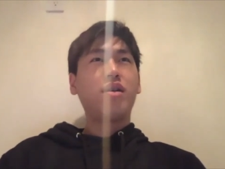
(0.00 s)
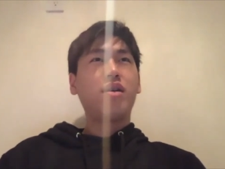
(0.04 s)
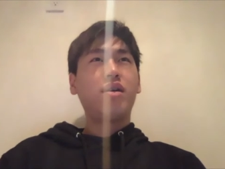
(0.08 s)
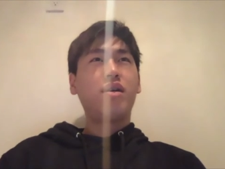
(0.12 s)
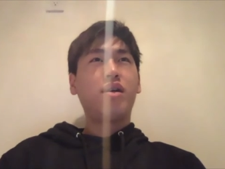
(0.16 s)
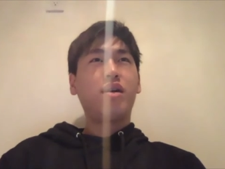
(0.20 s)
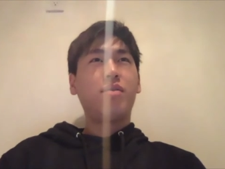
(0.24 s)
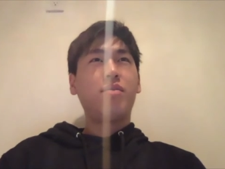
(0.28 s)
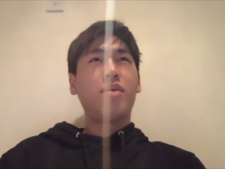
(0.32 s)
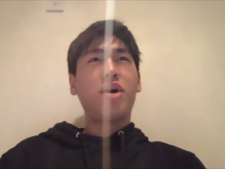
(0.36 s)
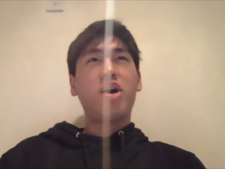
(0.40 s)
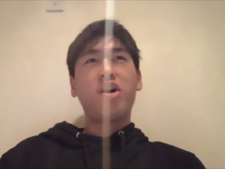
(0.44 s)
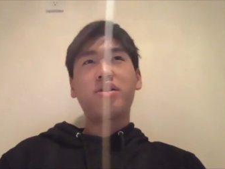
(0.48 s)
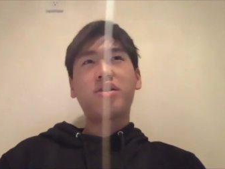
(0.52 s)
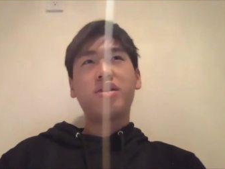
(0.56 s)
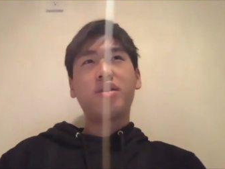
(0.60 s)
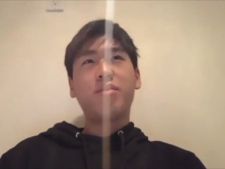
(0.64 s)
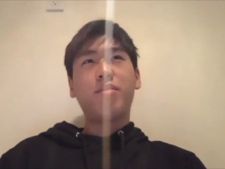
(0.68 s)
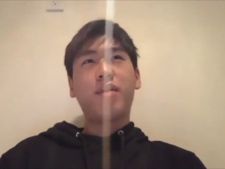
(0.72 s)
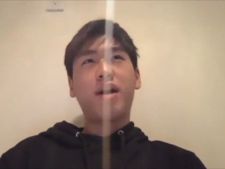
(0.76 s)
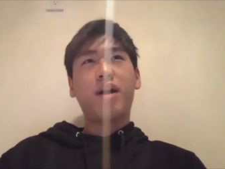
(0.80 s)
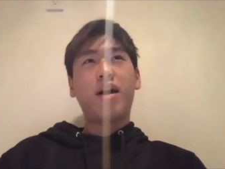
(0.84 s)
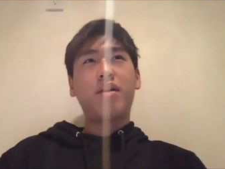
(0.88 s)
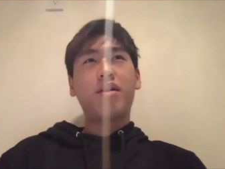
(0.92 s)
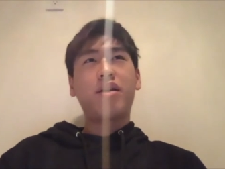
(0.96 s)
um, Austin
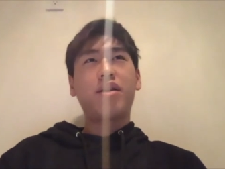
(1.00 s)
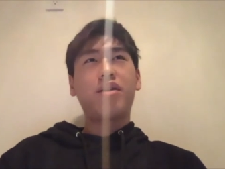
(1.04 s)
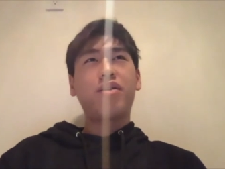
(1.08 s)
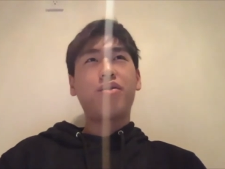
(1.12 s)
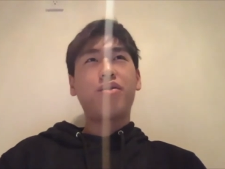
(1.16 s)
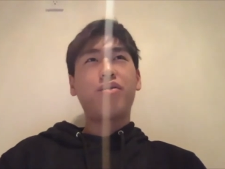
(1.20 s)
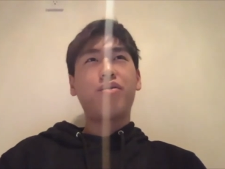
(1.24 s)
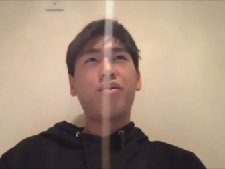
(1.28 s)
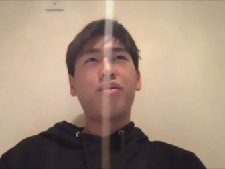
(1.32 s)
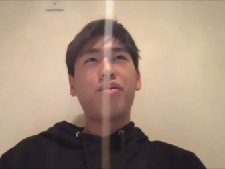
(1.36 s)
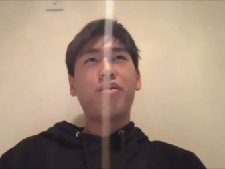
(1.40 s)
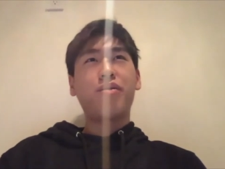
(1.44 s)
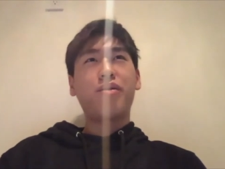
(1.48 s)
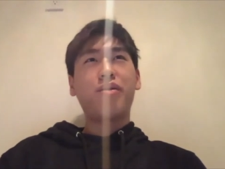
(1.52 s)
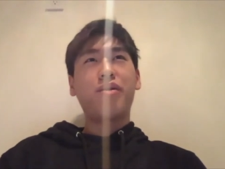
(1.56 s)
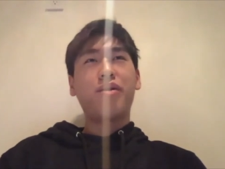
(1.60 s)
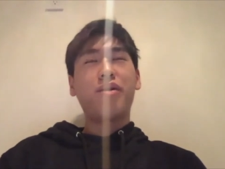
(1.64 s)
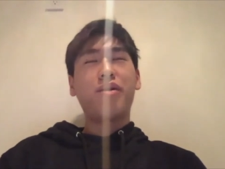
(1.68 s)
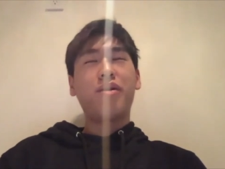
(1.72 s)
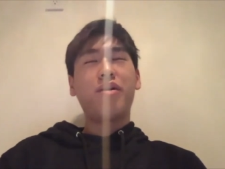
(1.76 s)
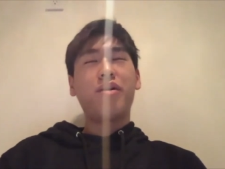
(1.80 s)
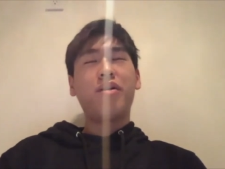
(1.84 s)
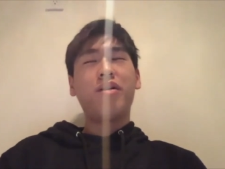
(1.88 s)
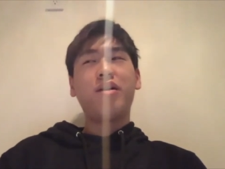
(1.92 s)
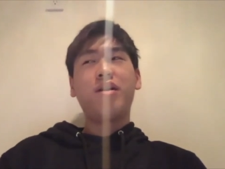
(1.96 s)
Math,
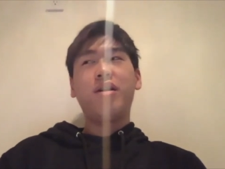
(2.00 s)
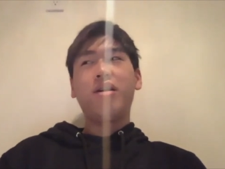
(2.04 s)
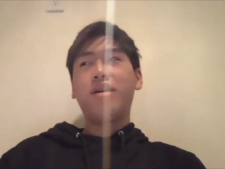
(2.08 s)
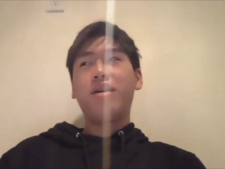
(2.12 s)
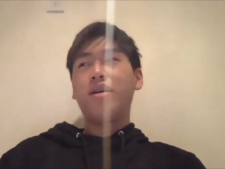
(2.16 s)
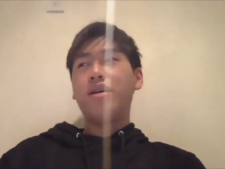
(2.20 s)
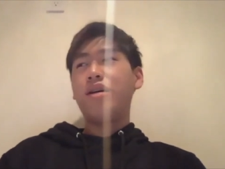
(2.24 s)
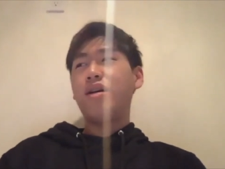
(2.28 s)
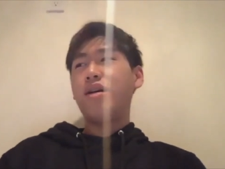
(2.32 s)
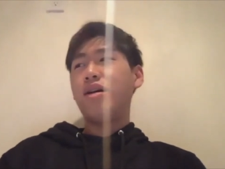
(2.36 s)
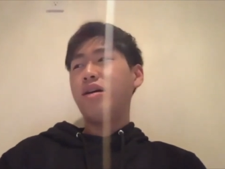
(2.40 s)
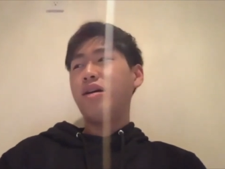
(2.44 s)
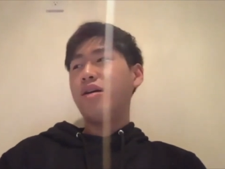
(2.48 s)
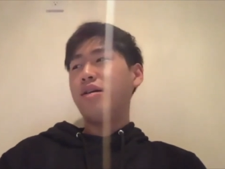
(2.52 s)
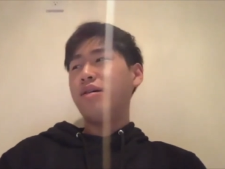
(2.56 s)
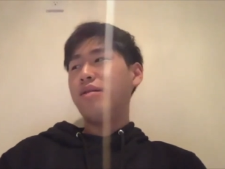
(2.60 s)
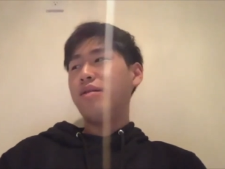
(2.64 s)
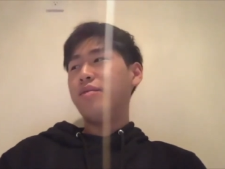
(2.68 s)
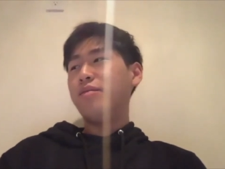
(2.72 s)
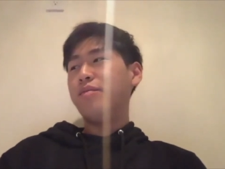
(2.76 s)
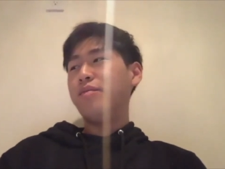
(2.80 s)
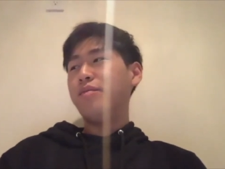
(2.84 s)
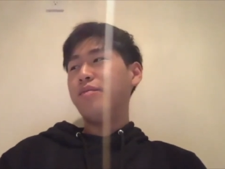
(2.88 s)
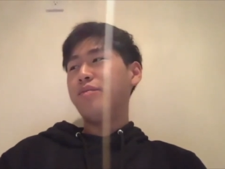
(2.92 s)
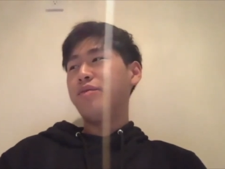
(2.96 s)
or
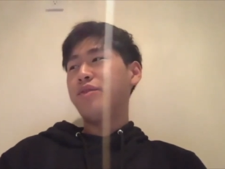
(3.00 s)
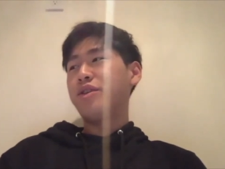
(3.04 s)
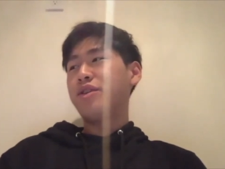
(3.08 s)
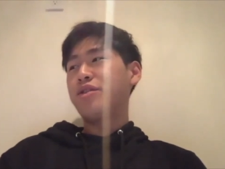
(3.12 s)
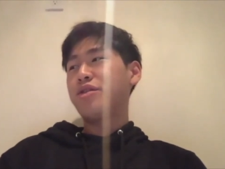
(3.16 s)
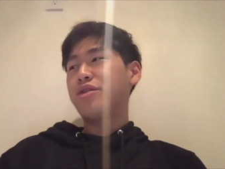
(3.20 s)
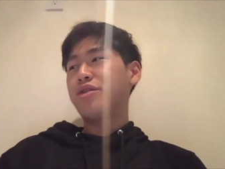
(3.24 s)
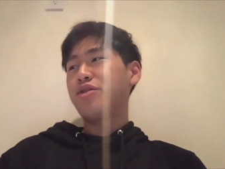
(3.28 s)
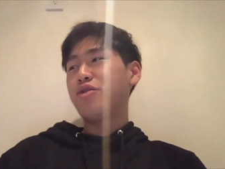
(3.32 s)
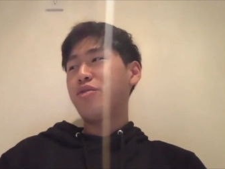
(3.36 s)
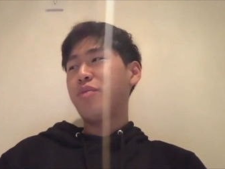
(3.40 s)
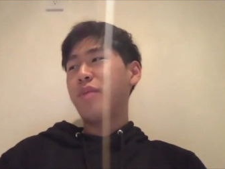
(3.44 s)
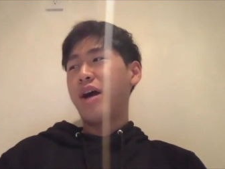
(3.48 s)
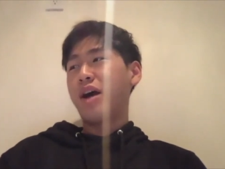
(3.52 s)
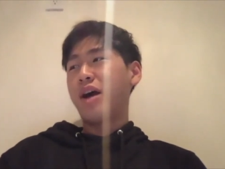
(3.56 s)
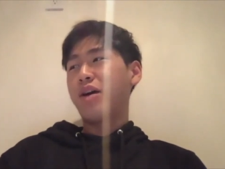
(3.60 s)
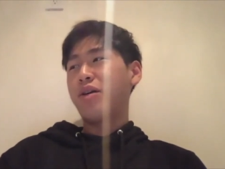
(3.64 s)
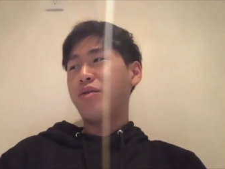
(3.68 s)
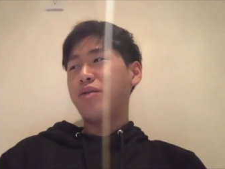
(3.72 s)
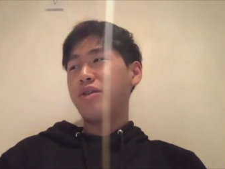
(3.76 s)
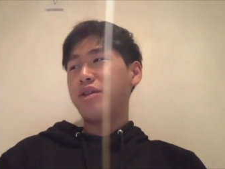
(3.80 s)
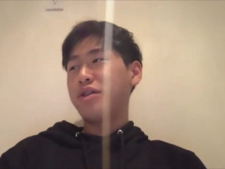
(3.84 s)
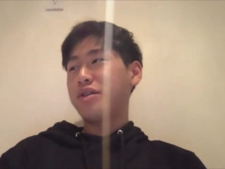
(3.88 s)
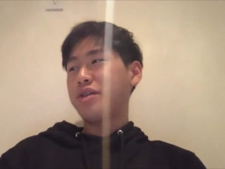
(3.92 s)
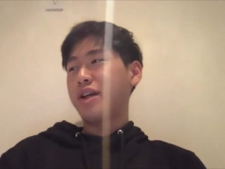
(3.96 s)
um, SUMAC,
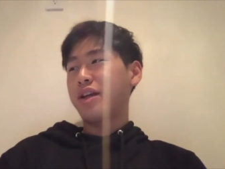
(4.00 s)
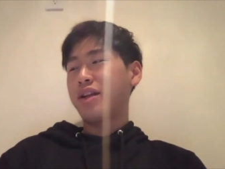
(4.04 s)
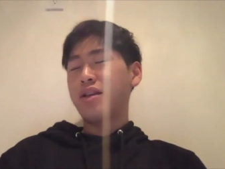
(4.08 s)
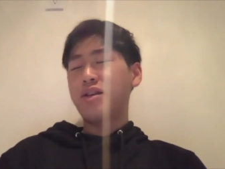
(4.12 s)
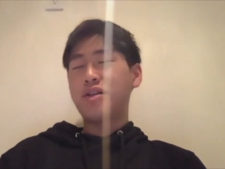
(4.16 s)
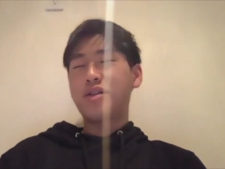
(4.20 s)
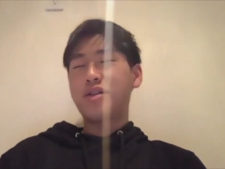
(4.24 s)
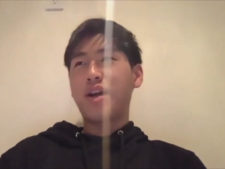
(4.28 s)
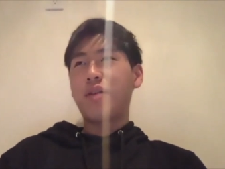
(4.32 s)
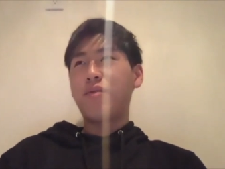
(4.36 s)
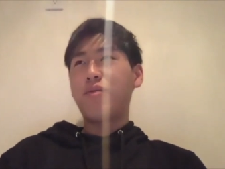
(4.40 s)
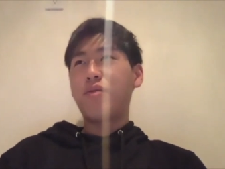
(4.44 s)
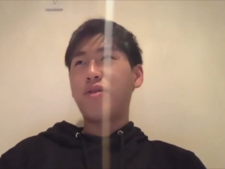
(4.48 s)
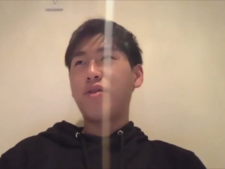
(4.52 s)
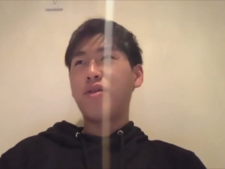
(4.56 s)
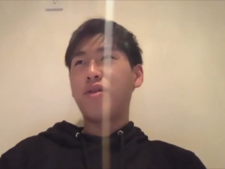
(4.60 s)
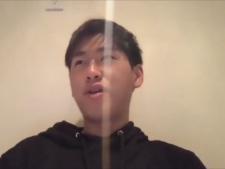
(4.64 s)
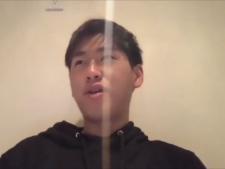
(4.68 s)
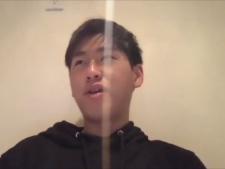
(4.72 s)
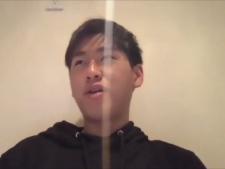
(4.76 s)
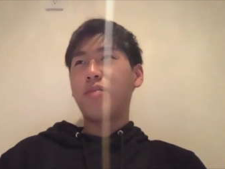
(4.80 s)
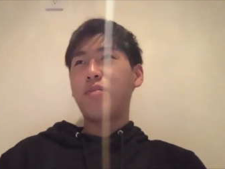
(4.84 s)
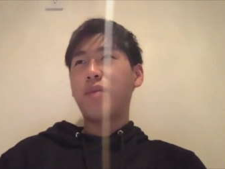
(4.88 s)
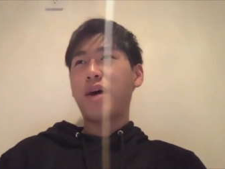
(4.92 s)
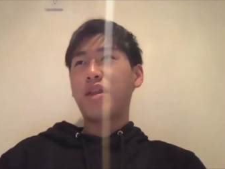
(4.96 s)
which is like the Stanford
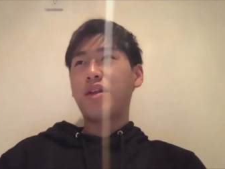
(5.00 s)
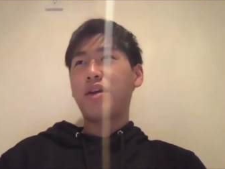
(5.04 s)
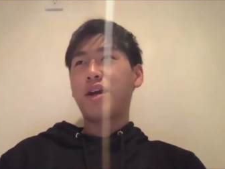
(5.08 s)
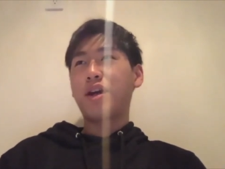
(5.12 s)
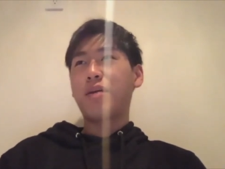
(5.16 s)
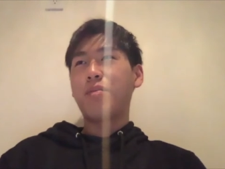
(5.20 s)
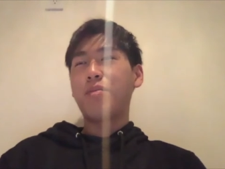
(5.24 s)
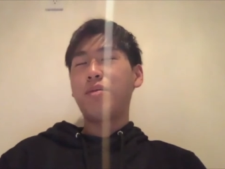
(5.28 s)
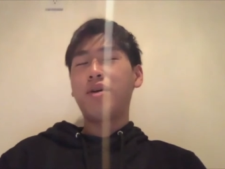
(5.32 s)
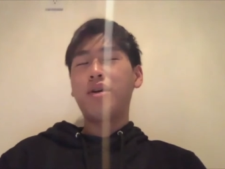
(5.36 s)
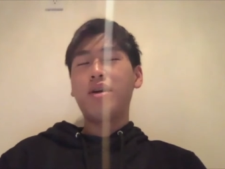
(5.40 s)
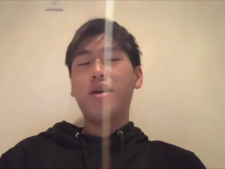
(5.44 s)
Math Camp.